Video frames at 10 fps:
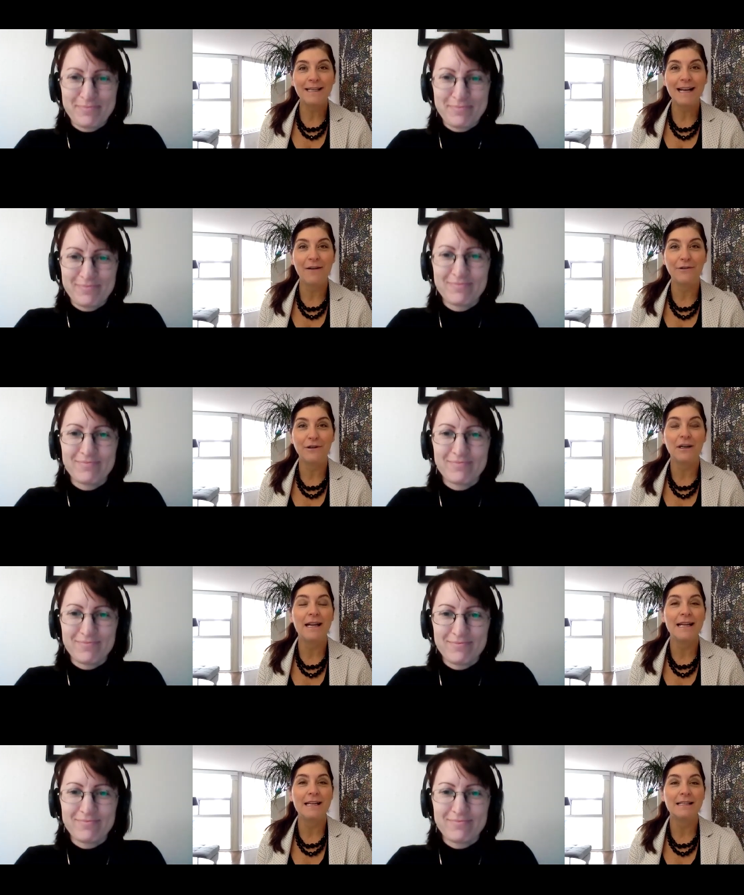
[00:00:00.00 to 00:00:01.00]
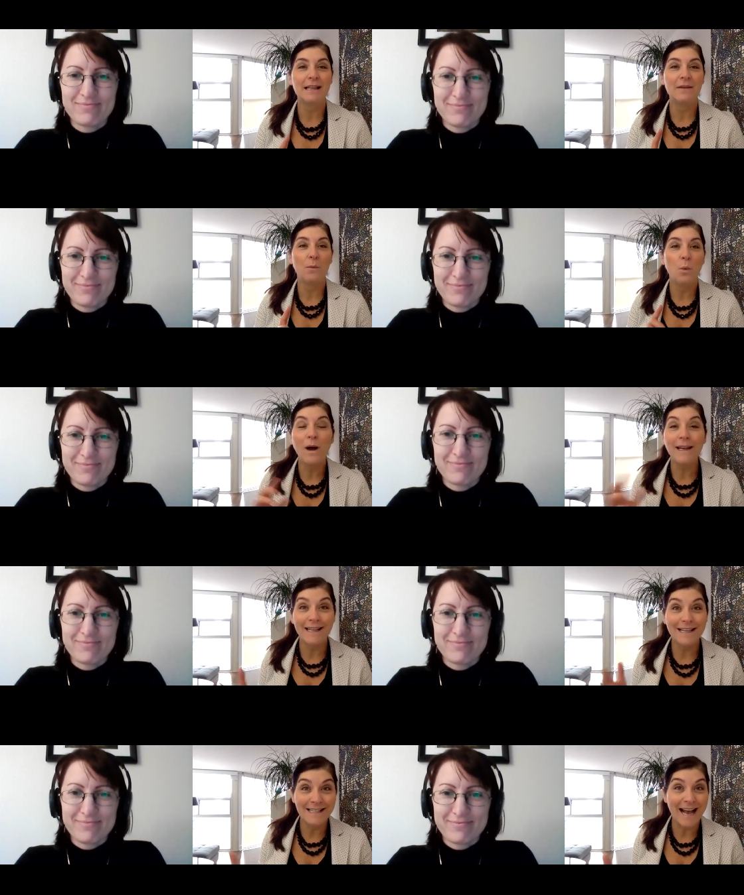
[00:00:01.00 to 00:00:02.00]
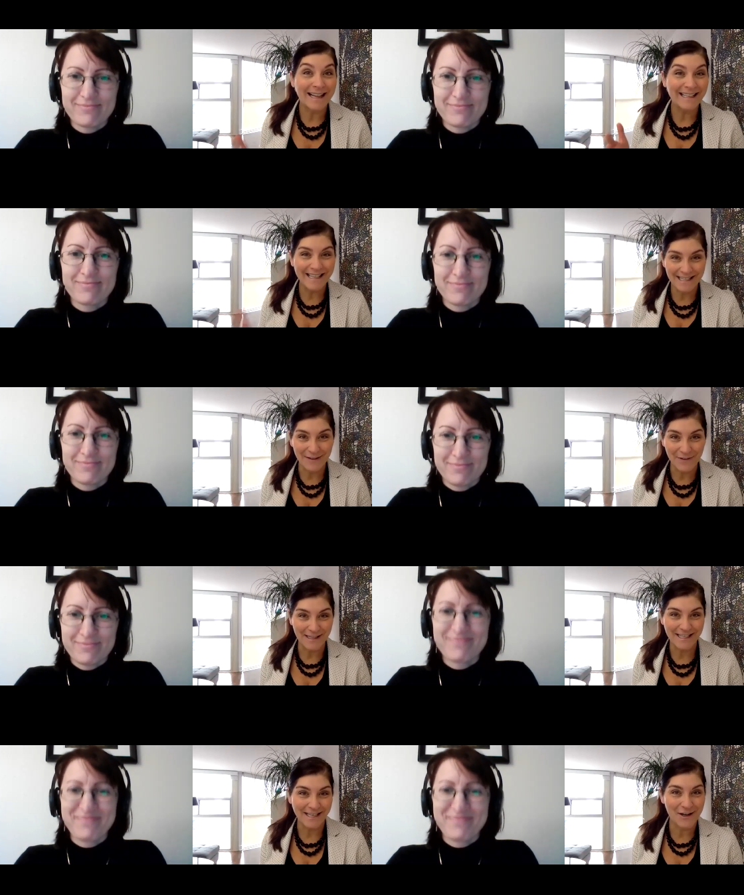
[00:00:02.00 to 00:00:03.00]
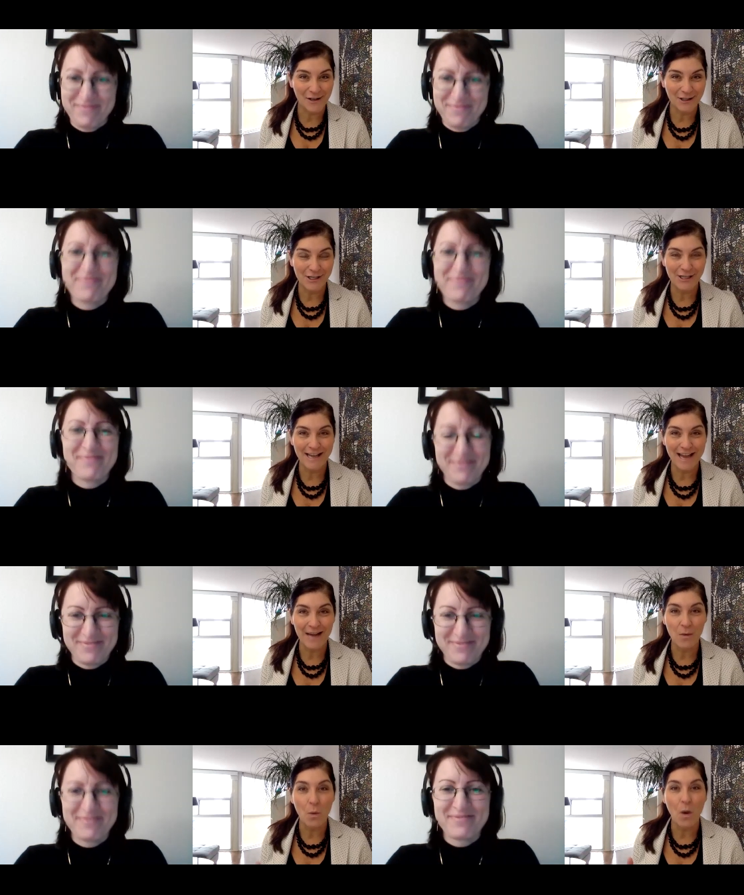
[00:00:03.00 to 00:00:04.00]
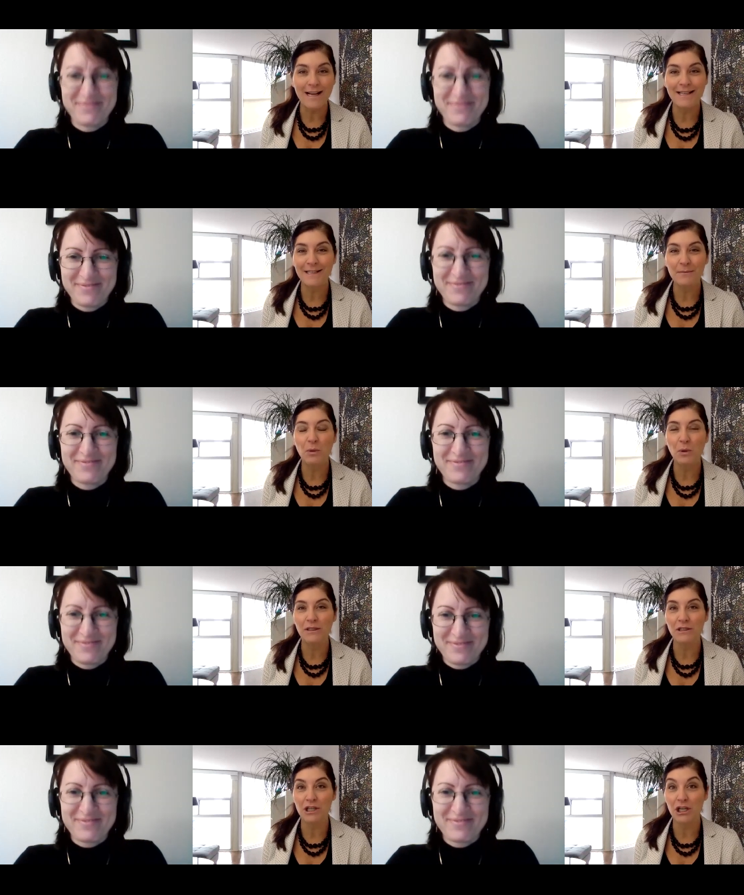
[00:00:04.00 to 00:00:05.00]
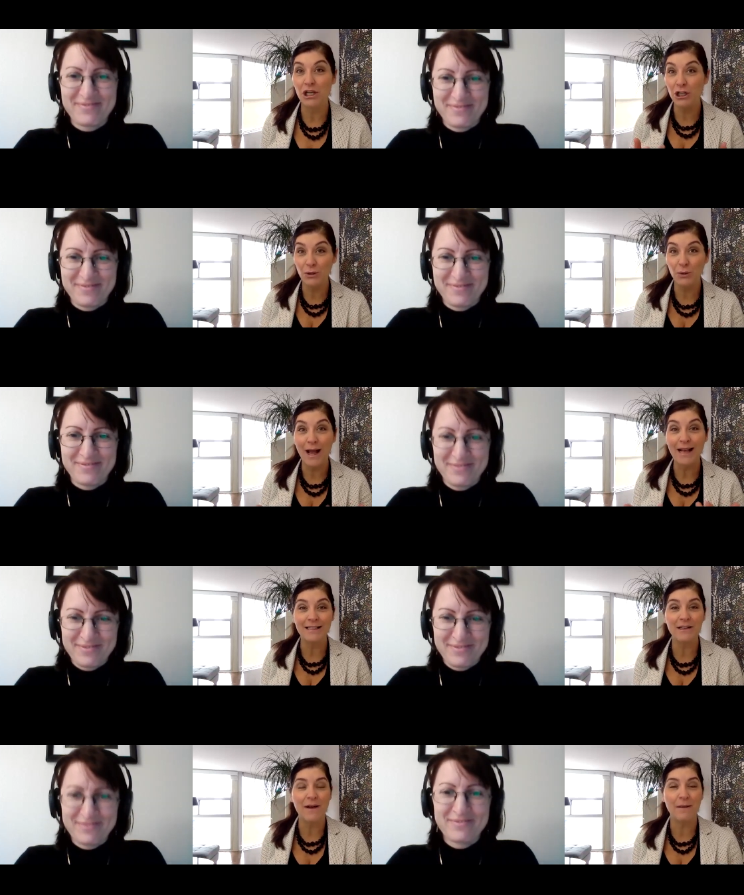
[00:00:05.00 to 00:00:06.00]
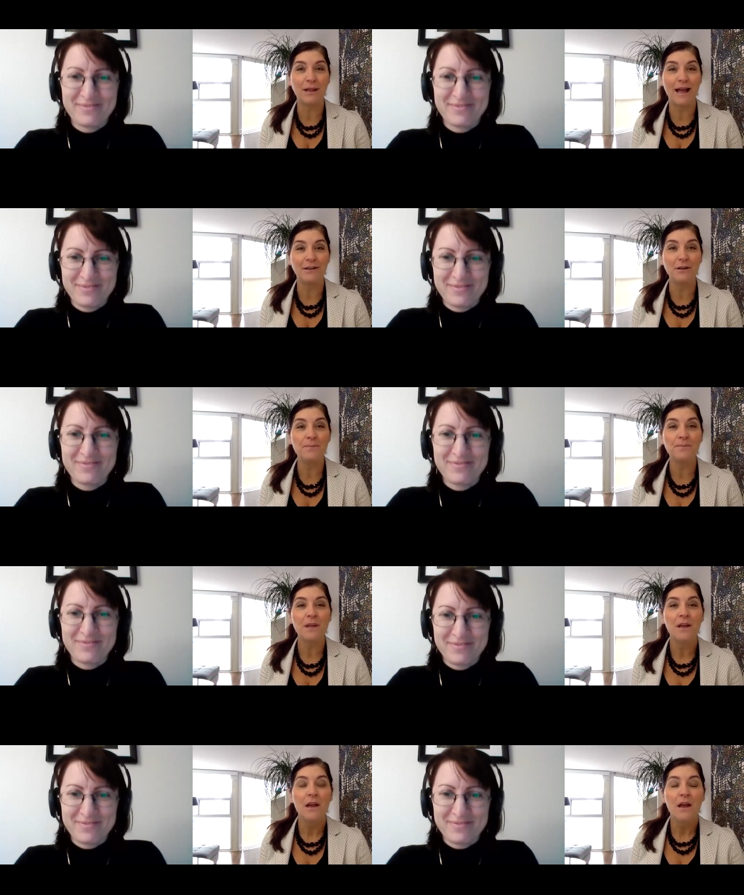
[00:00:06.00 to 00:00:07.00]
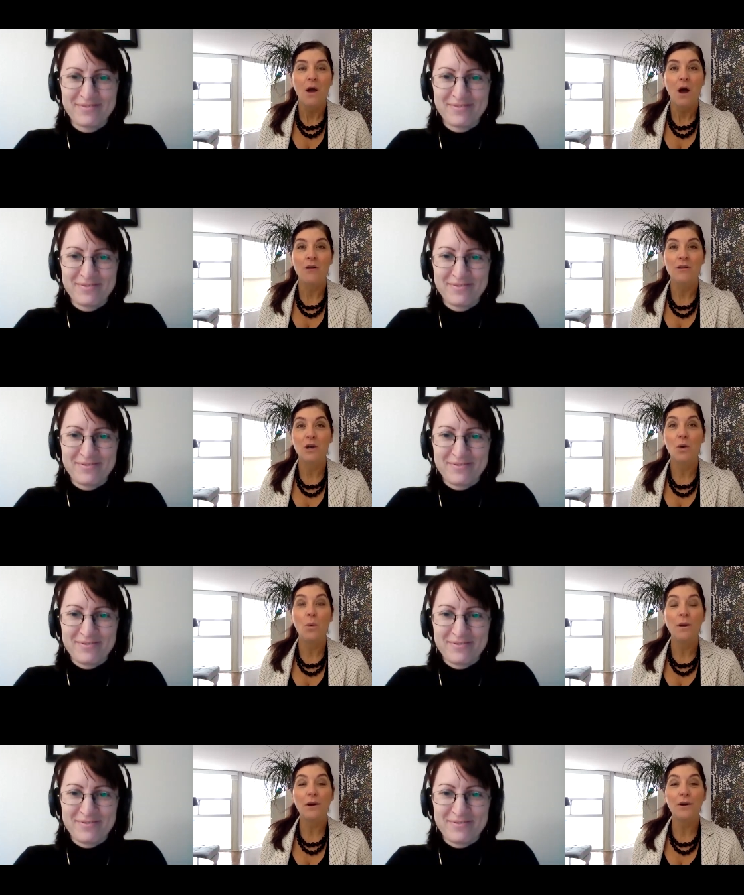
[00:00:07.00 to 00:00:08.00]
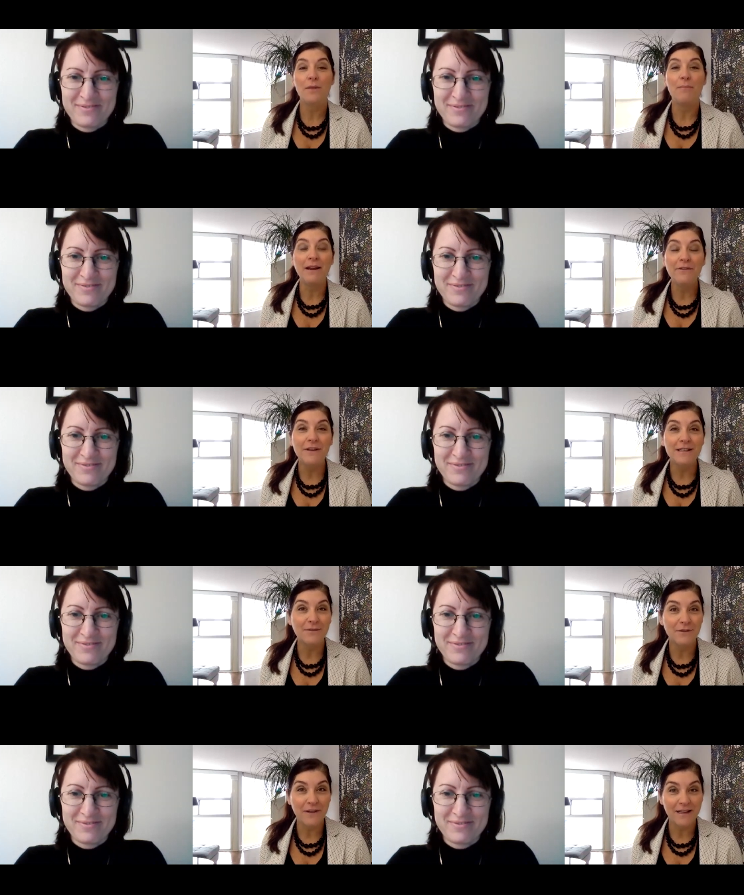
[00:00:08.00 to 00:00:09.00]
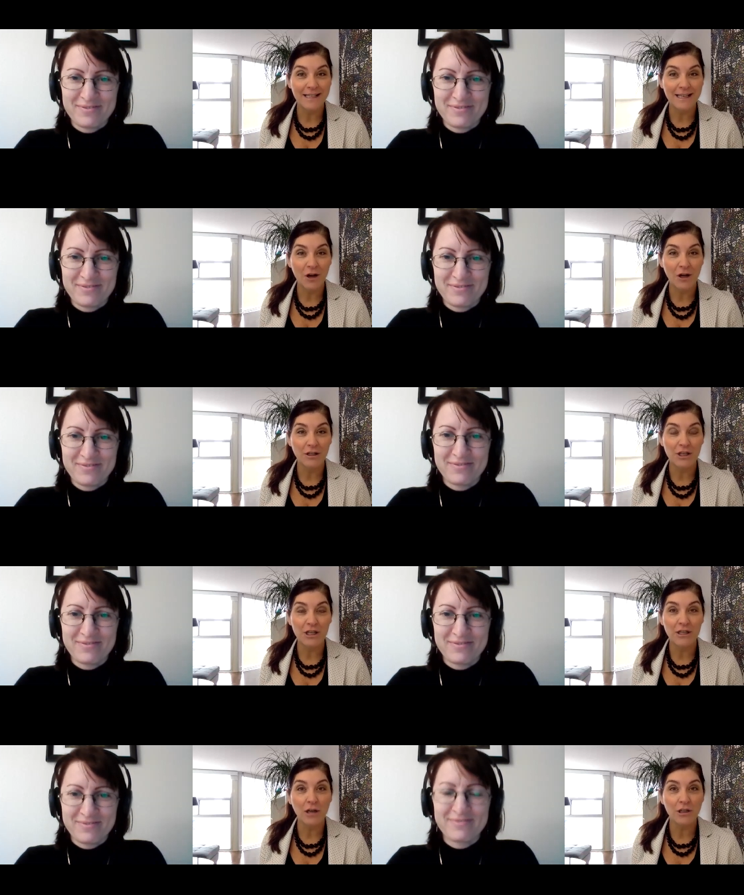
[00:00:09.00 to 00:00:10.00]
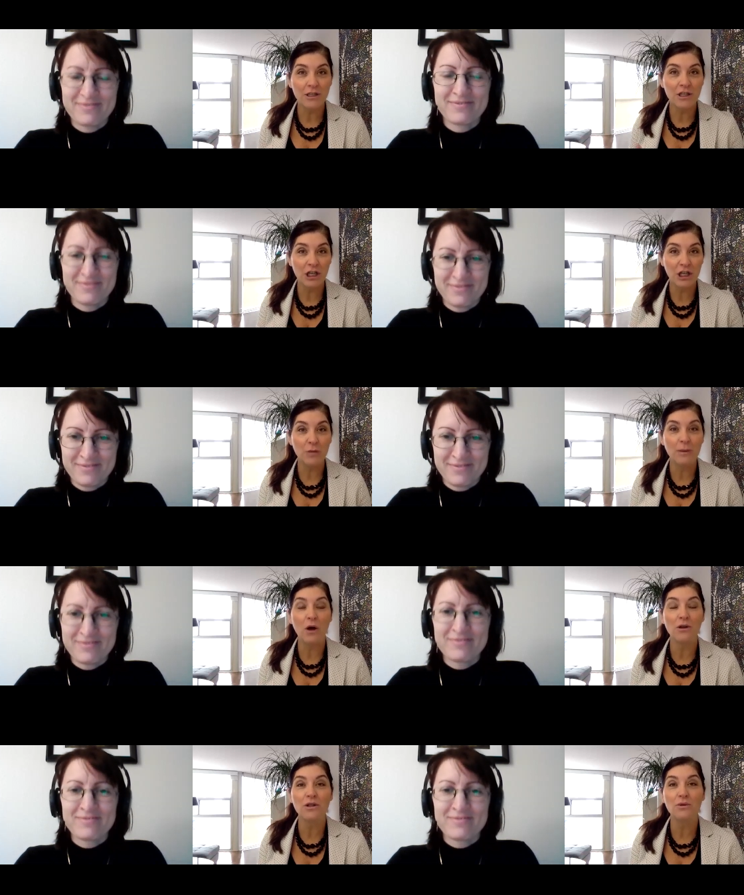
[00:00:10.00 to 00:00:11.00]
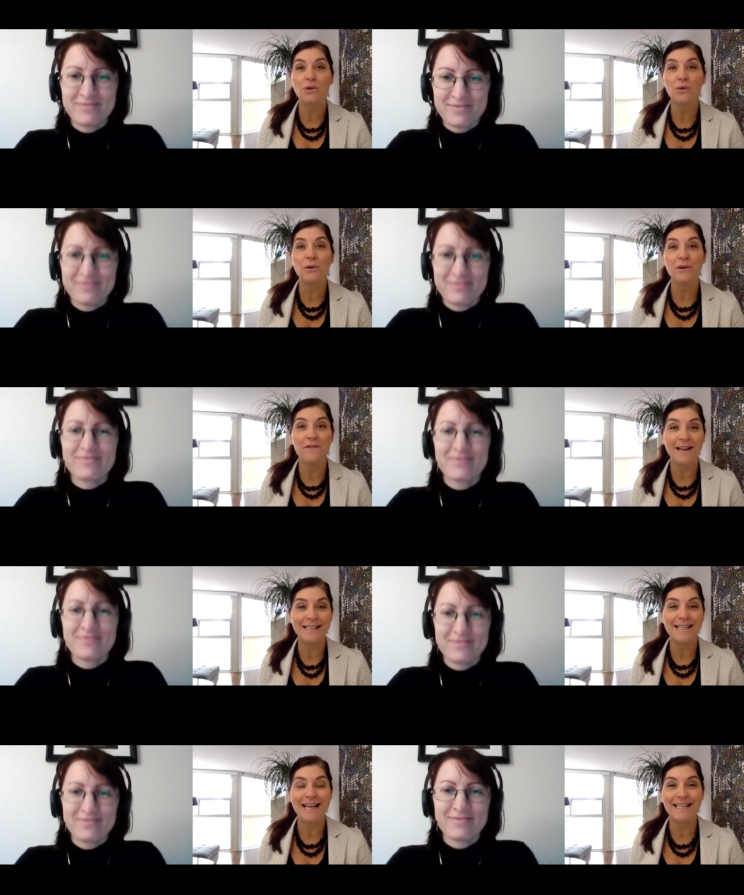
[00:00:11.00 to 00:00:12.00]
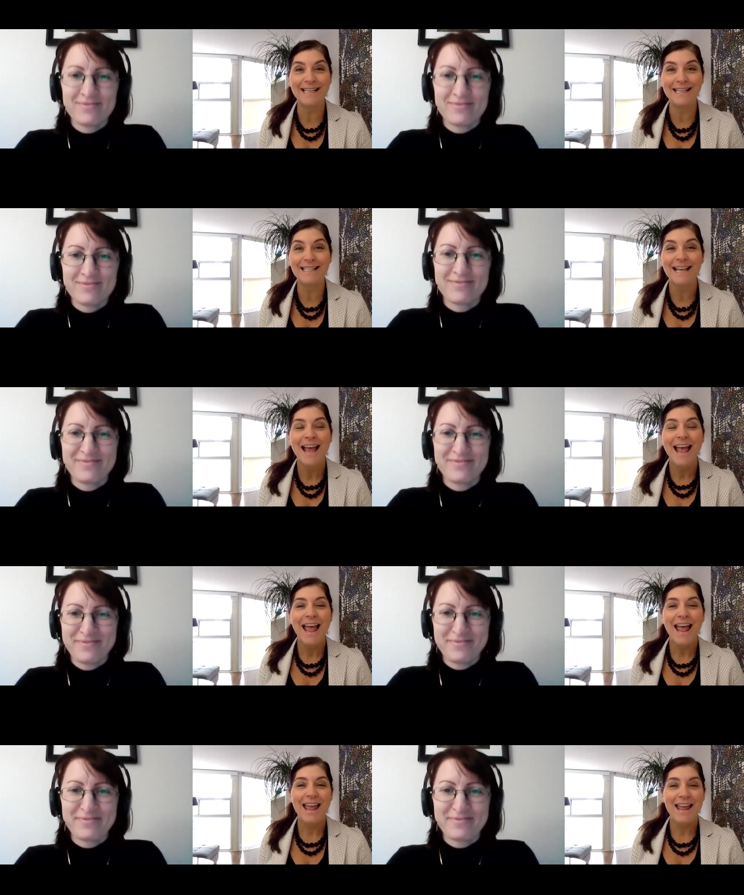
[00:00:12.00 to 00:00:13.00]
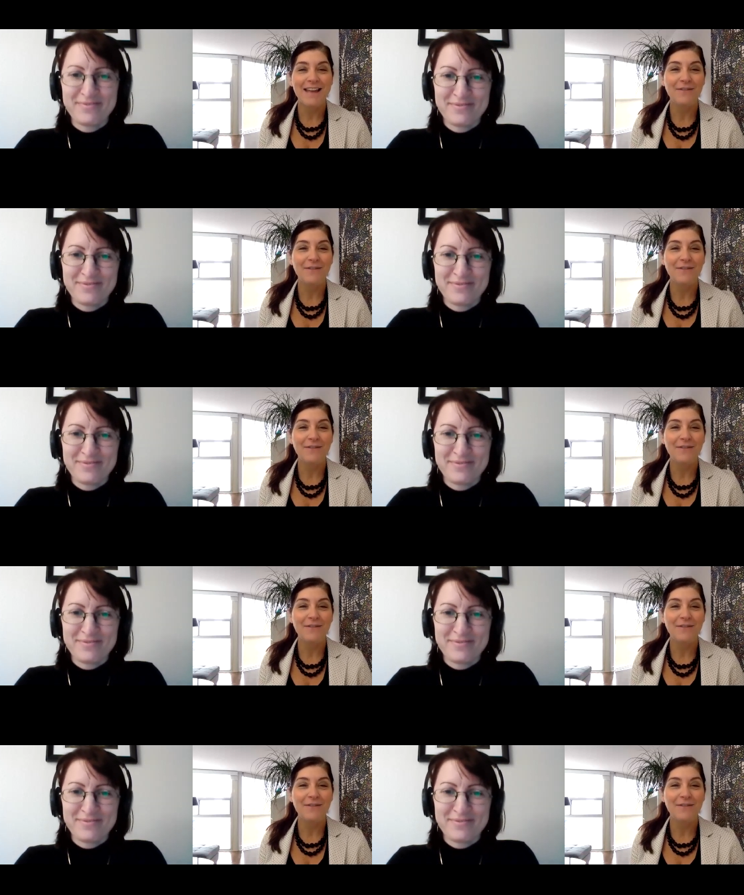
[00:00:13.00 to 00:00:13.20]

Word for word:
Speaker 1: to cover is what exactly is event psychology and why is it important to you as an event planner? Also, what are the benefits of event psychology, not just to you, but also to your event attendees? And